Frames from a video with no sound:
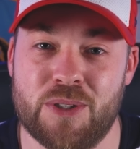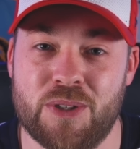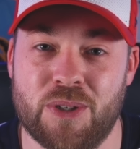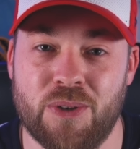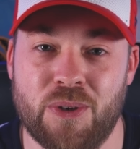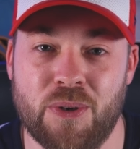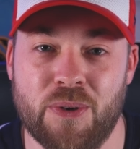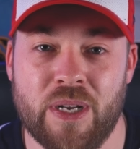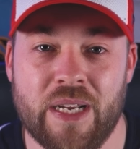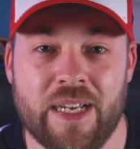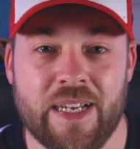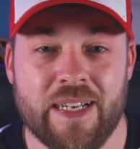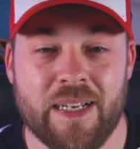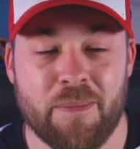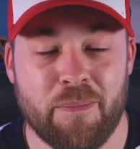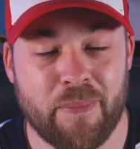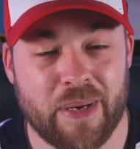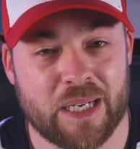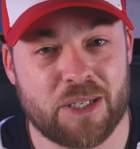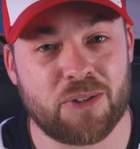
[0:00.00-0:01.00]
So
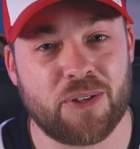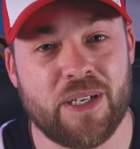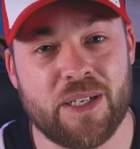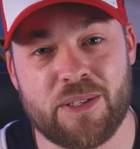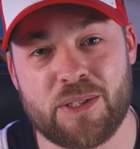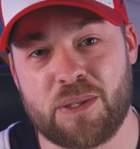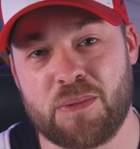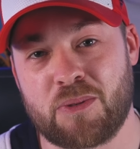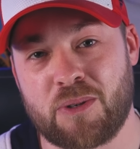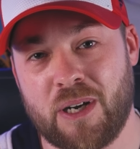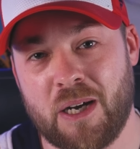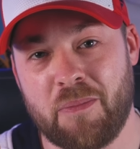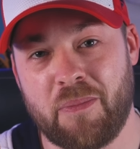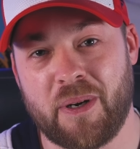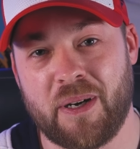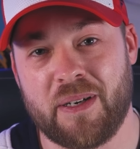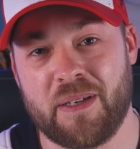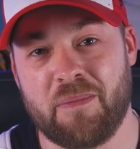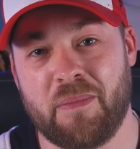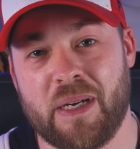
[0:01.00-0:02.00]
make sure you hit the subscribe
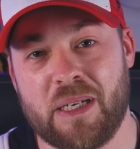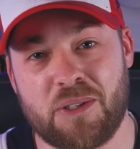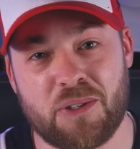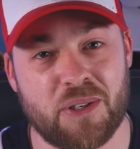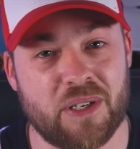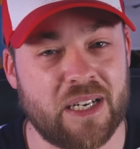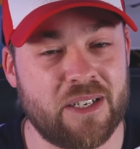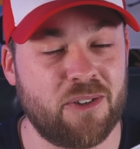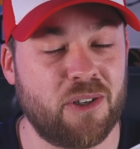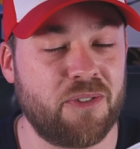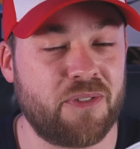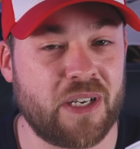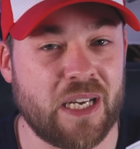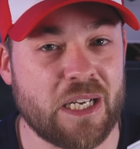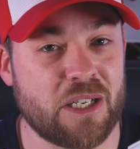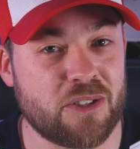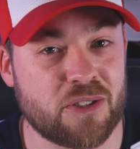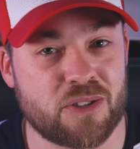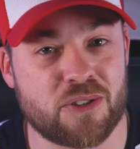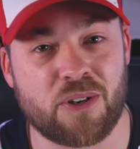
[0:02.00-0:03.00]
button, make sure you get
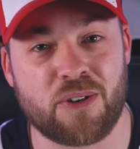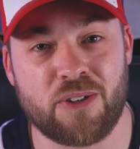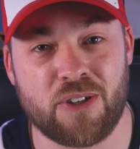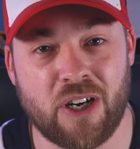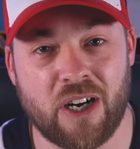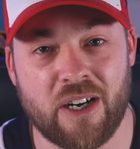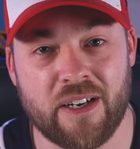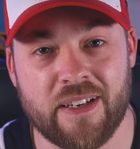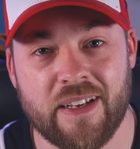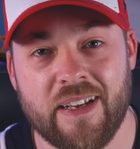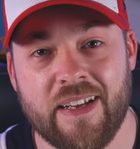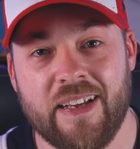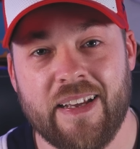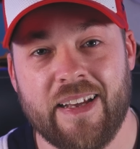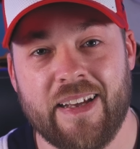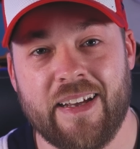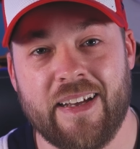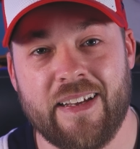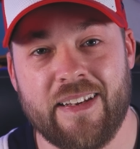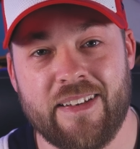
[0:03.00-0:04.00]
notifications turned on,
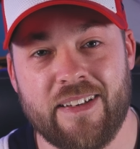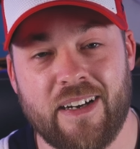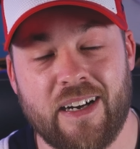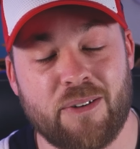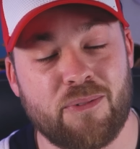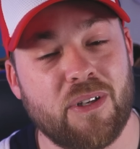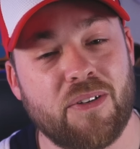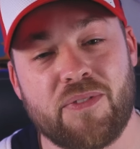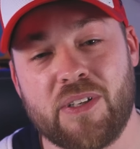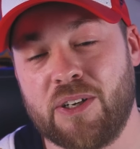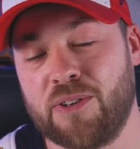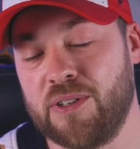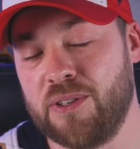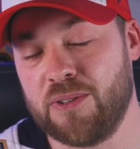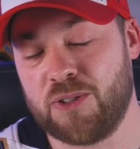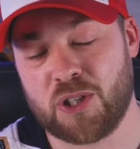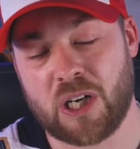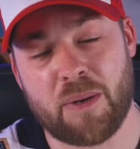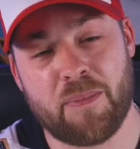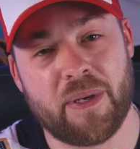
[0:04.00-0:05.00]
and uh, I'd love to hear
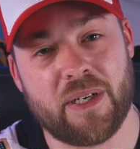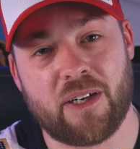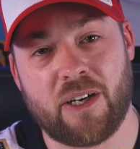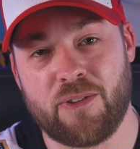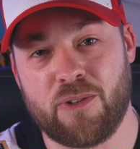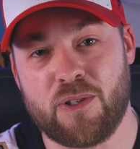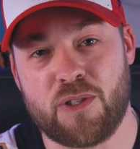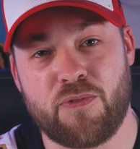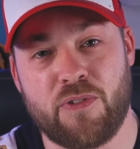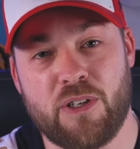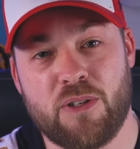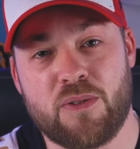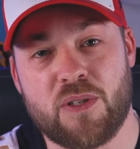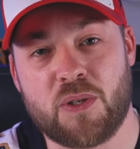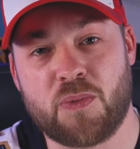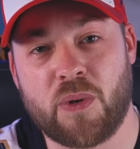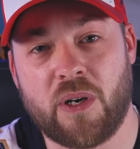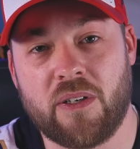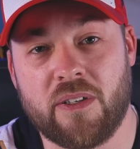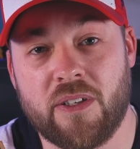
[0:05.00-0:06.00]
you chime in on those videos
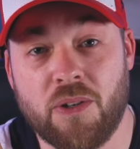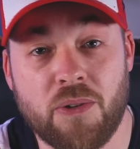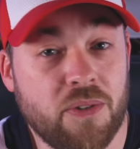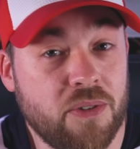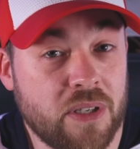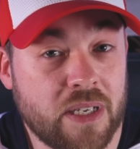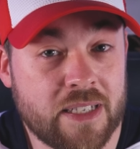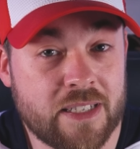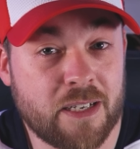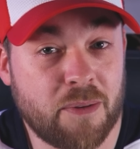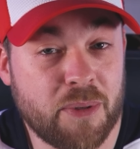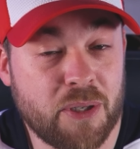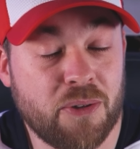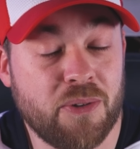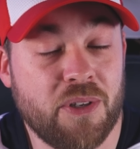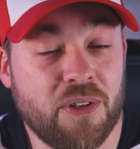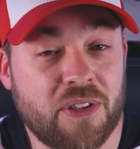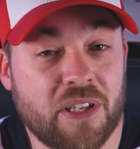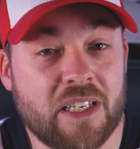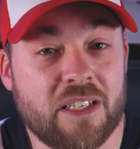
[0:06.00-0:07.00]
as well and who you, and tell me who
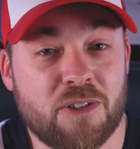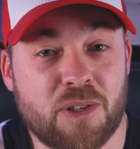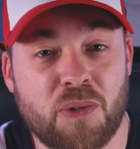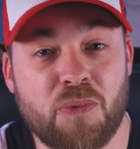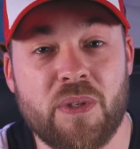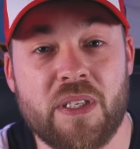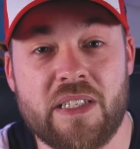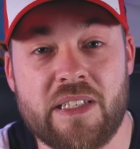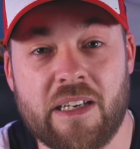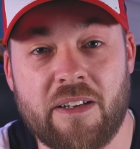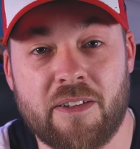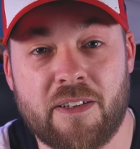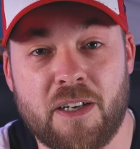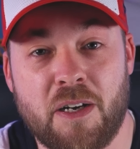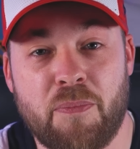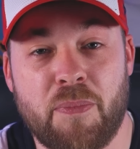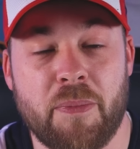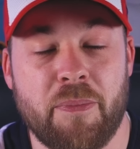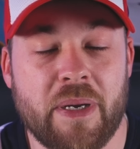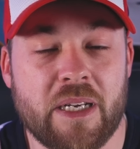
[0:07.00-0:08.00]
you think is going to win the Stanley
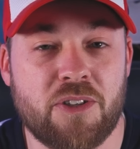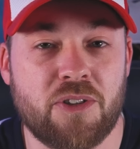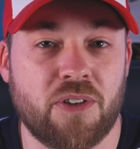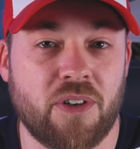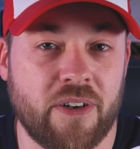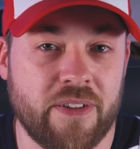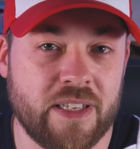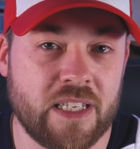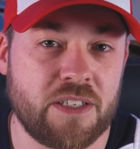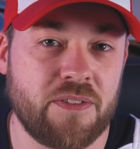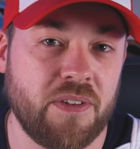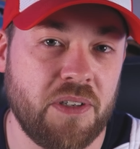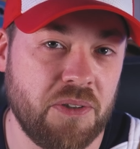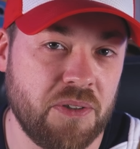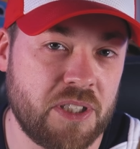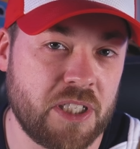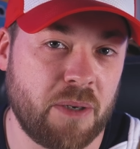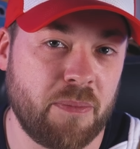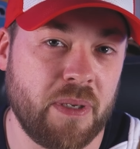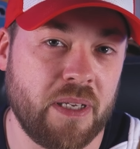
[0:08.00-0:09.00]
Cup. But make sure on this
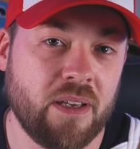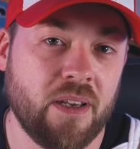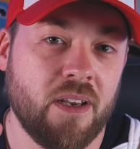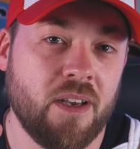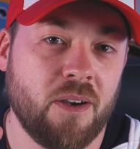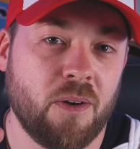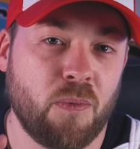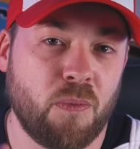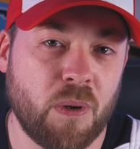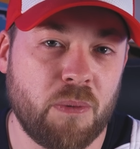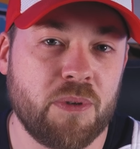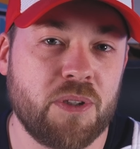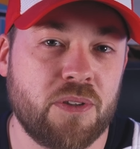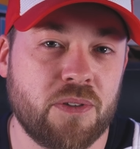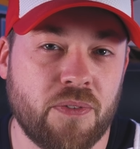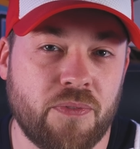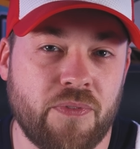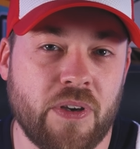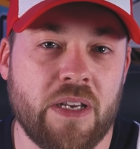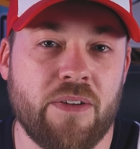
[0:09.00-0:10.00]
video, tell me what was
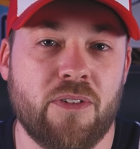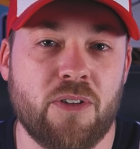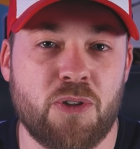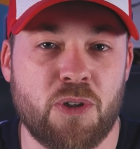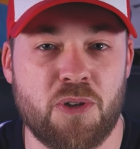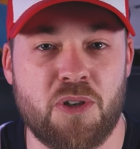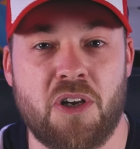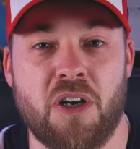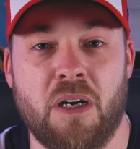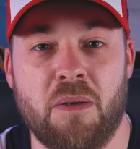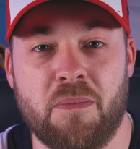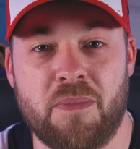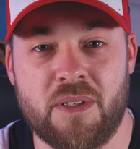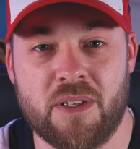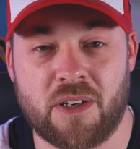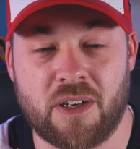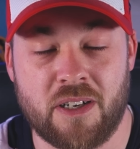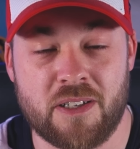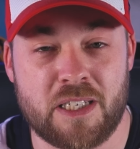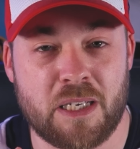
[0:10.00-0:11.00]
your favorite jersey con
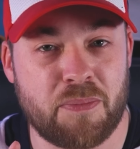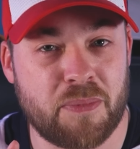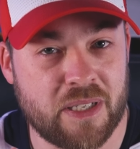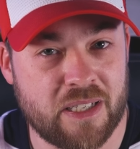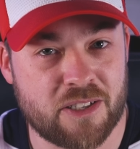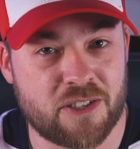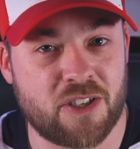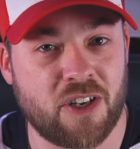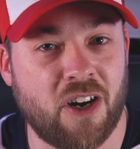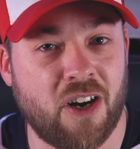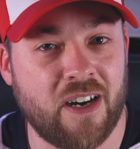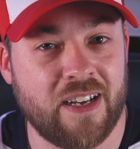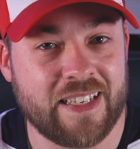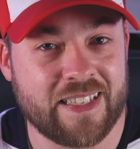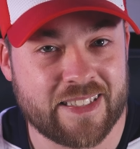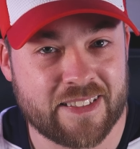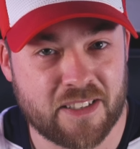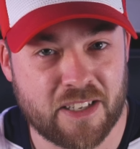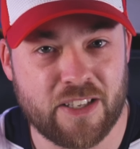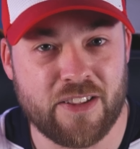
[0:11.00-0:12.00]
concept that you saw
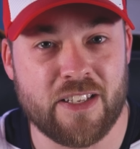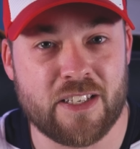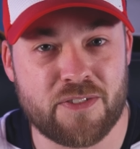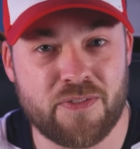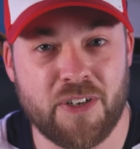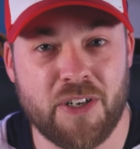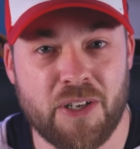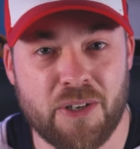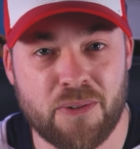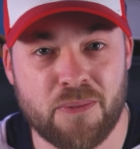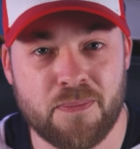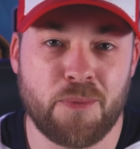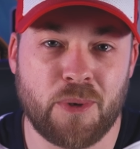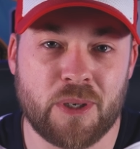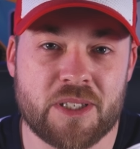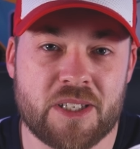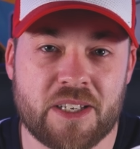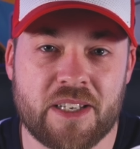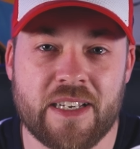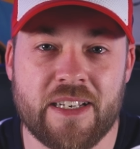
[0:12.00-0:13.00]
in this video.
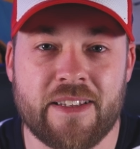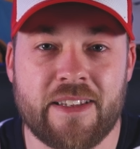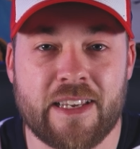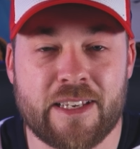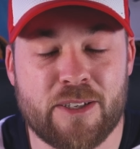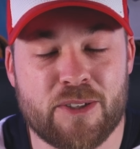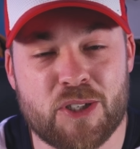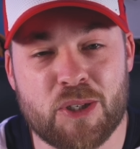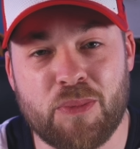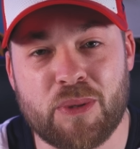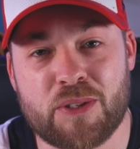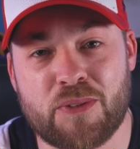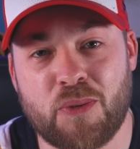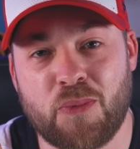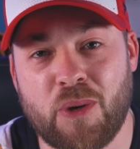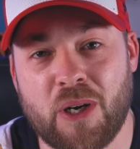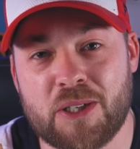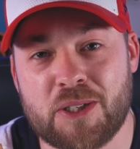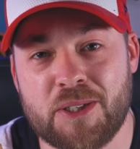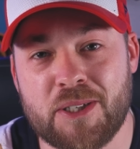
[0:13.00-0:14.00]
Once again, thank you so much for
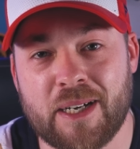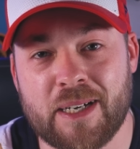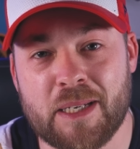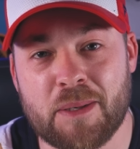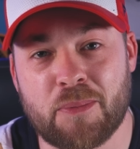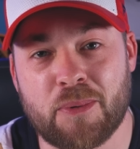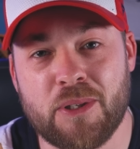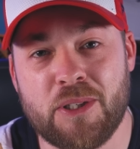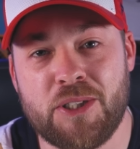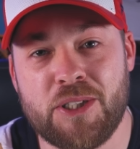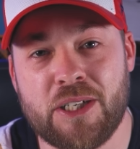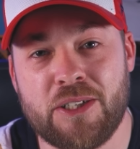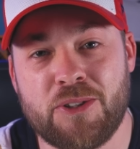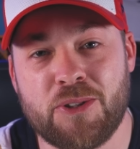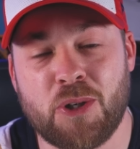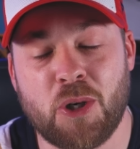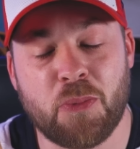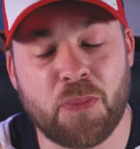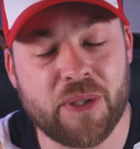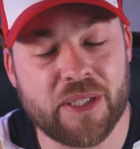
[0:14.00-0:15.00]
watching. I appreciate
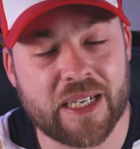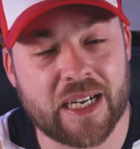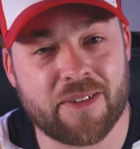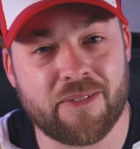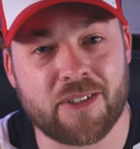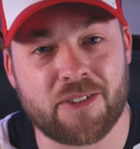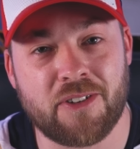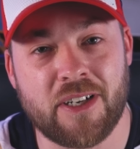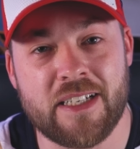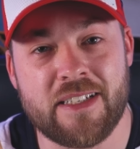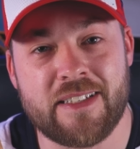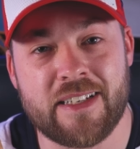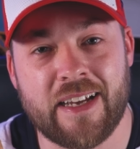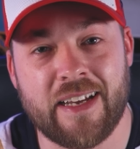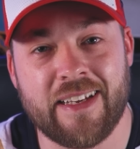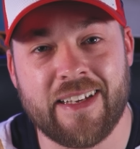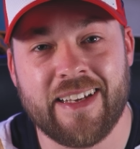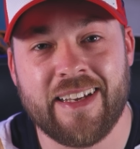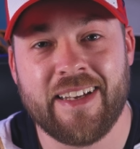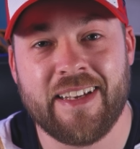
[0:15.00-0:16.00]
you. Hoping you're having a great
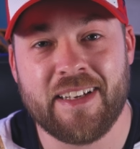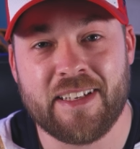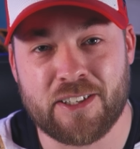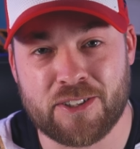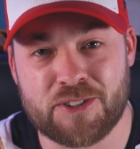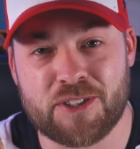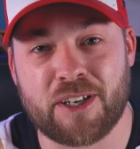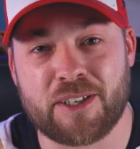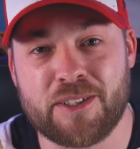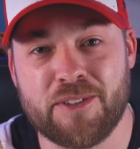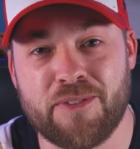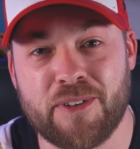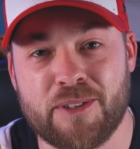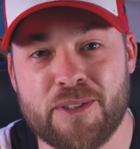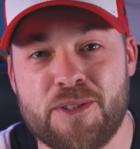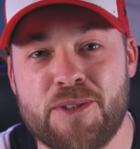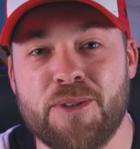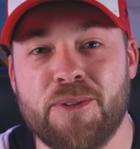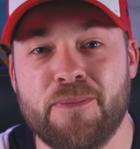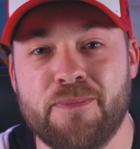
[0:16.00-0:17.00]
day, and I'll talk to you
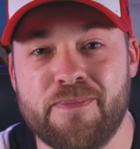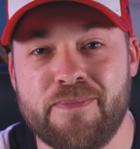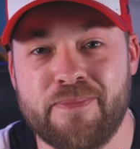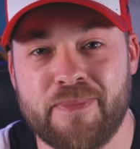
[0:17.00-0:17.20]
very soon.